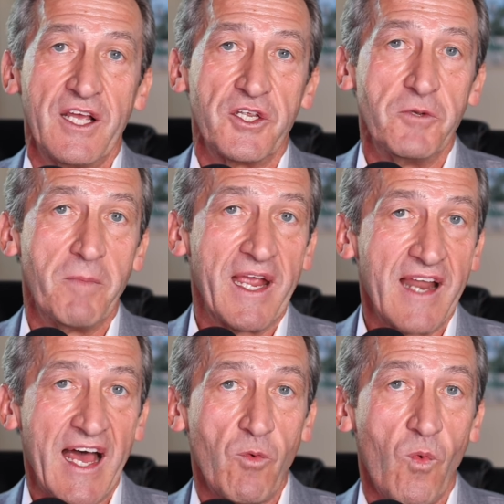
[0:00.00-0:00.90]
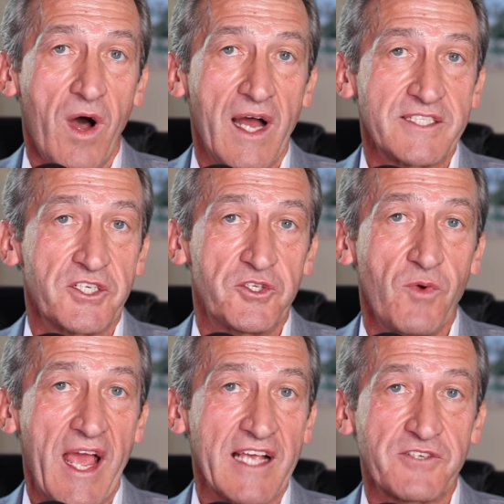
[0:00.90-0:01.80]
You may not want
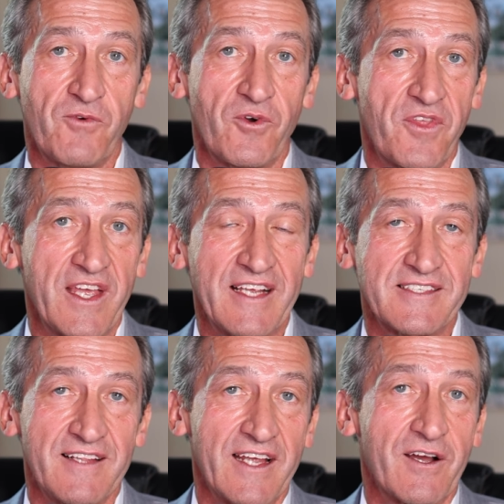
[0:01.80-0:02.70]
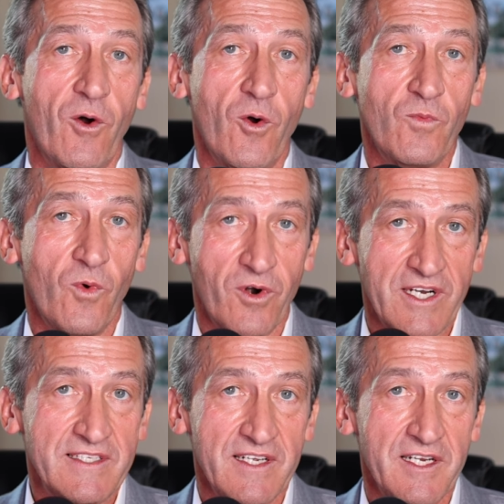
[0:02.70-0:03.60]
to ask for things like a home
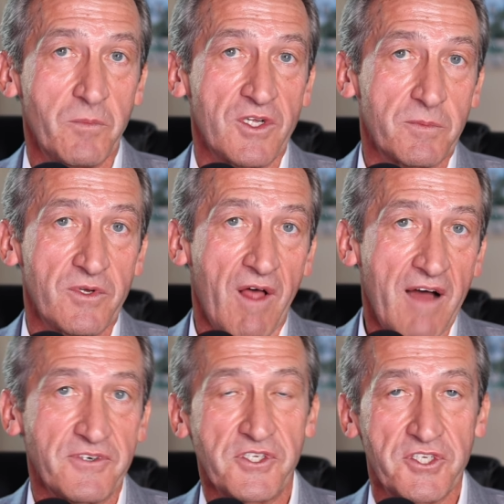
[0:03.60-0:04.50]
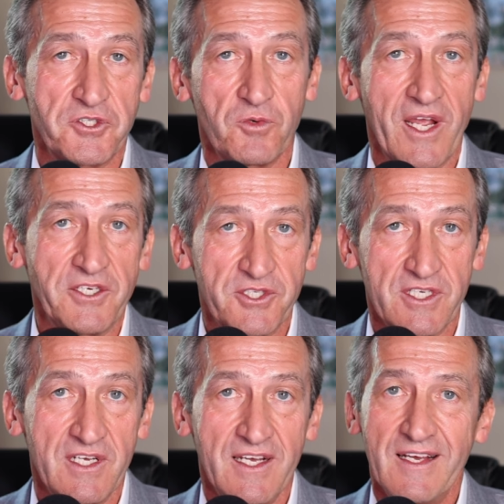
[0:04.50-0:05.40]
warranty in a multiple offer situation.
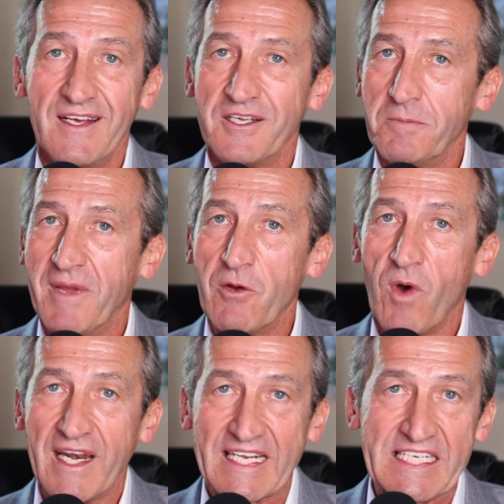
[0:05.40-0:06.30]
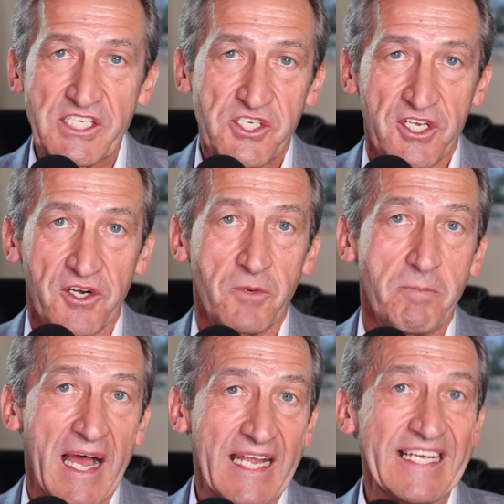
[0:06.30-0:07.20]
You may want to consider
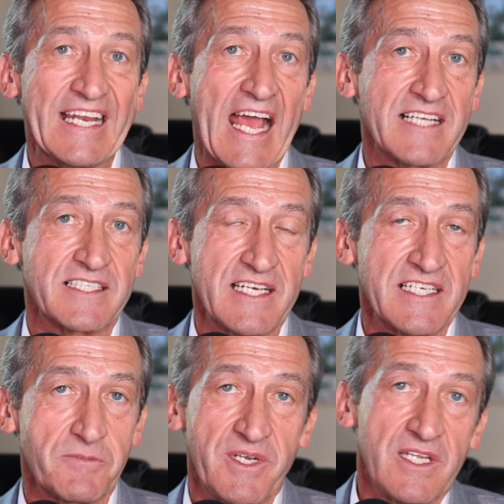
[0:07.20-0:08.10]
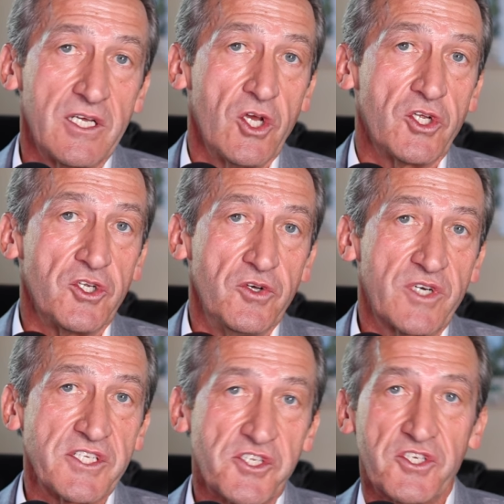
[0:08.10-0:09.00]
buying it as is, meaning you
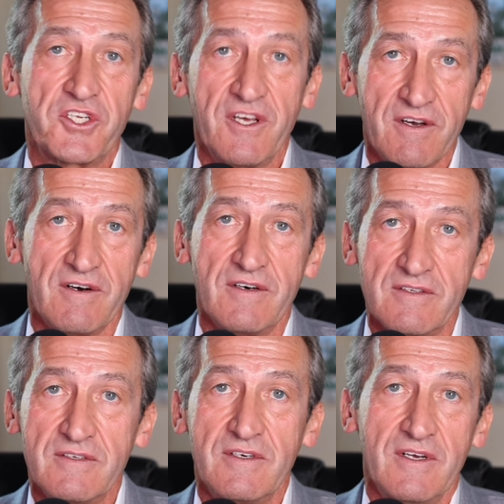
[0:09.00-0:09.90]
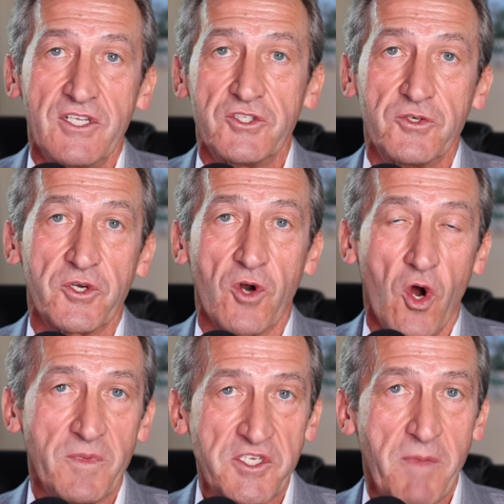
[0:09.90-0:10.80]
can still do your
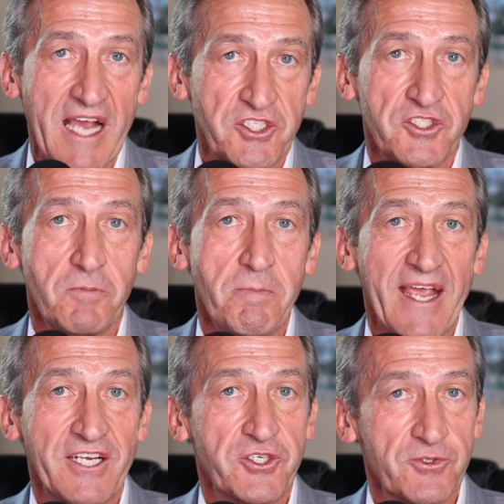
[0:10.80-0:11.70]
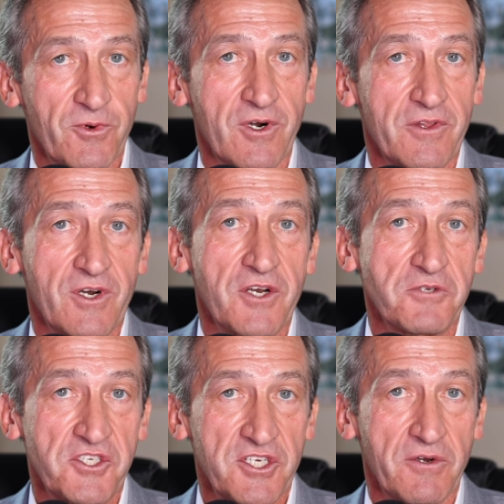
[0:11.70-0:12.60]
home inspection to make sure there are no
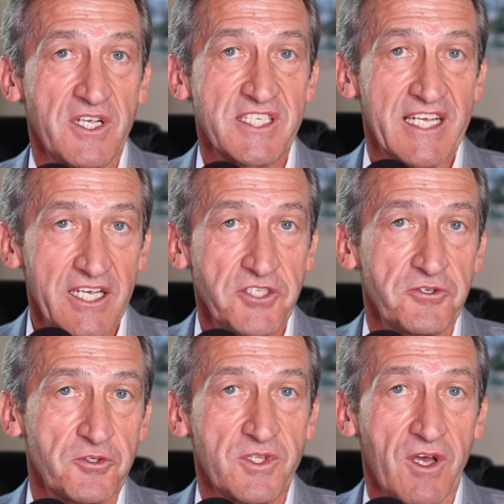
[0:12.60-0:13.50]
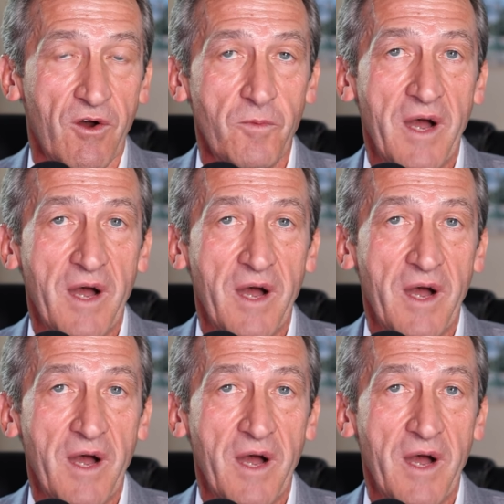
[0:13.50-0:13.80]
serious issues with the home.